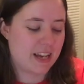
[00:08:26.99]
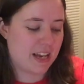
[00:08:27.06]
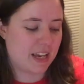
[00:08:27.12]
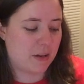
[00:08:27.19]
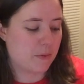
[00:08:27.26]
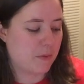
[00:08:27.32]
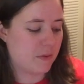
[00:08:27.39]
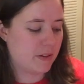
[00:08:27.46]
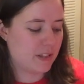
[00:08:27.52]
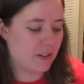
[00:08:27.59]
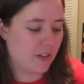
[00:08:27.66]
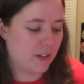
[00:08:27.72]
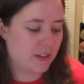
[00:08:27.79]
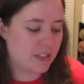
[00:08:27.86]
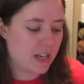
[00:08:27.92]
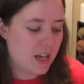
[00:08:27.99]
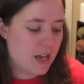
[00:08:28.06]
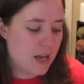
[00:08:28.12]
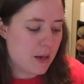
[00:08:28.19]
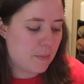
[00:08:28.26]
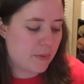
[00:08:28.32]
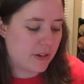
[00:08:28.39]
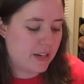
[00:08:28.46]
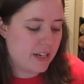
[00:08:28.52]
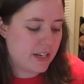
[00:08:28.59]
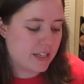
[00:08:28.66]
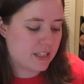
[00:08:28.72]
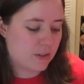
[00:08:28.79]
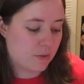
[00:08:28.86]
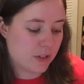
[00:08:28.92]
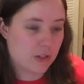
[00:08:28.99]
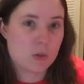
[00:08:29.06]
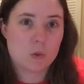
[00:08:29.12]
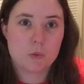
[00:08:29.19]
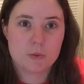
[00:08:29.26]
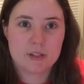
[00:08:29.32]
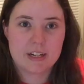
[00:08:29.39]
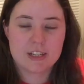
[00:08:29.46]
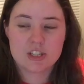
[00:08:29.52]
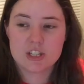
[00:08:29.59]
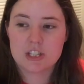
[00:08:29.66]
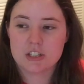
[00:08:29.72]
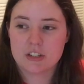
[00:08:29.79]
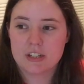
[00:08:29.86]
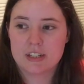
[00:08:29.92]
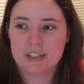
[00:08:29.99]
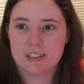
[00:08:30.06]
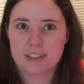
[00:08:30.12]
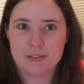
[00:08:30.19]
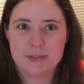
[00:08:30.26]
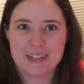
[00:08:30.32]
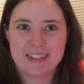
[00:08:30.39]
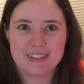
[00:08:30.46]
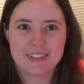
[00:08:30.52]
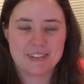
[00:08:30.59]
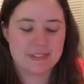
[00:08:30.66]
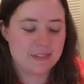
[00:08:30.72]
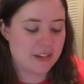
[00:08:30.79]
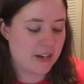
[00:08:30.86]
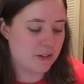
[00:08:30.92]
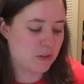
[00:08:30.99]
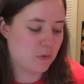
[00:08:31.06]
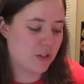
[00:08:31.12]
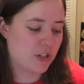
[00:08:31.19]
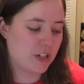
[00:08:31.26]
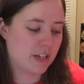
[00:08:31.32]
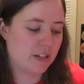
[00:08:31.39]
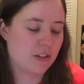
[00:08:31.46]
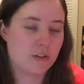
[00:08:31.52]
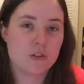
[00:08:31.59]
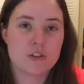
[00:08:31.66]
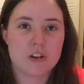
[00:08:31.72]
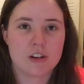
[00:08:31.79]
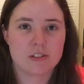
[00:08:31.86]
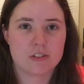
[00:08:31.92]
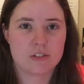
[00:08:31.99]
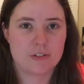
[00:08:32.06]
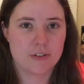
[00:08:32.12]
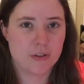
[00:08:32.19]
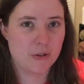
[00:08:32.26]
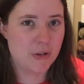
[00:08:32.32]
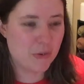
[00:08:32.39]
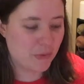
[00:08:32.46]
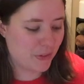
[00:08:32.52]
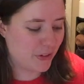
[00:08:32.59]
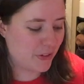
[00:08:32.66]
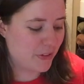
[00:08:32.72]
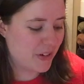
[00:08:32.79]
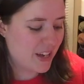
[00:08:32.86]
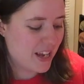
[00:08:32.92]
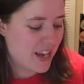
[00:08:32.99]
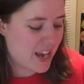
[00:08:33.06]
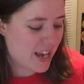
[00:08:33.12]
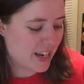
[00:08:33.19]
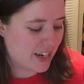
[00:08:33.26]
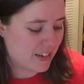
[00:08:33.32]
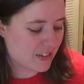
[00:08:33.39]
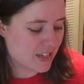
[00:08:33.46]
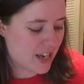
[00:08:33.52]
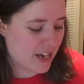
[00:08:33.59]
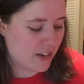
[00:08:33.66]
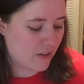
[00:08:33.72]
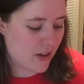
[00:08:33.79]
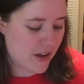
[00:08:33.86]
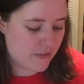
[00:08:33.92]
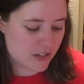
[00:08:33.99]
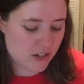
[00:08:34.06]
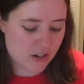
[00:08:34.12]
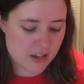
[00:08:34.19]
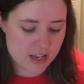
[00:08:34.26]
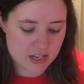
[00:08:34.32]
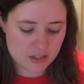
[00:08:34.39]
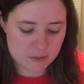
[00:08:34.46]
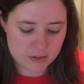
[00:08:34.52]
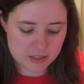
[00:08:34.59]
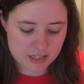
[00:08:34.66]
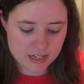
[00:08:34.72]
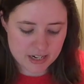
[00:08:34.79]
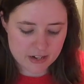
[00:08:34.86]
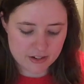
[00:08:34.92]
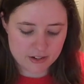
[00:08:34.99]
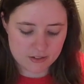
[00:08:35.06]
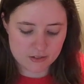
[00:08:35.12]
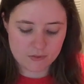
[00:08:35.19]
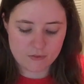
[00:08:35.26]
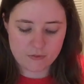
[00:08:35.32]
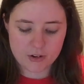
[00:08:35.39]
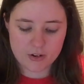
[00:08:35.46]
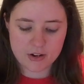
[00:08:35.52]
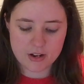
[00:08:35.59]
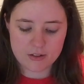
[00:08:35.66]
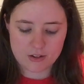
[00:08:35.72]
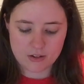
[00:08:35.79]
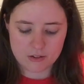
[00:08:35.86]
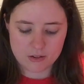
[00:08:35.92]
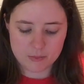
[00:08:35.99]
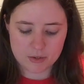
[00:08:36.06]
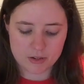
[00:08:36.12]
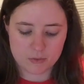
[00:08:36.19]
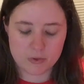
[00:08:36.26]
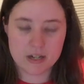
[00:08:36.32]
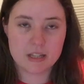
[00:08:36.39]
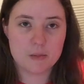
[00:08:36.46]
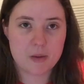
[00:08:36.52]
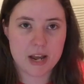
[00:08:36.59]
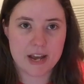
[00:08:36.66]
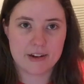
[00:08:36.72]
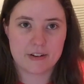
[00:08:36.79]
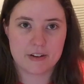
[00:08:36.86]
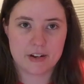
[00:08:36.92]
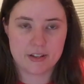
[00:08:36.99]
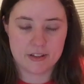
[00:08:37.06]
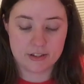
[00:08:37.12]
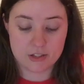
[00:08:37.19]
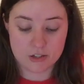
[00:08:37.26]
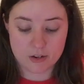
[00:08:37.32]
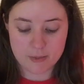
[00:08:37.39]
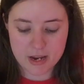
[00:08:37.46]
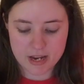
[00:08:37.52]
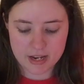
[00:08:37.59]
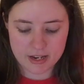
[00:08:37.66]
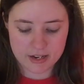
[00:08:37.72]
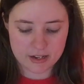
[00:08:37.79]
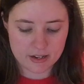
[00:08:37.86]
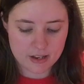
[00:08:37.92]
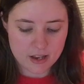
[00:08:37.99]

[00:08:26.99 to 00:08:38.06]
I can't remember what it's called. But it is a really cool one. I just started it a little while ago. I was watching The Good Doctor on Hulu, and I was like, you know, I haven't started that, so I'm going to sit down and figure out, you know, I'm going to read the pattern and then start making it.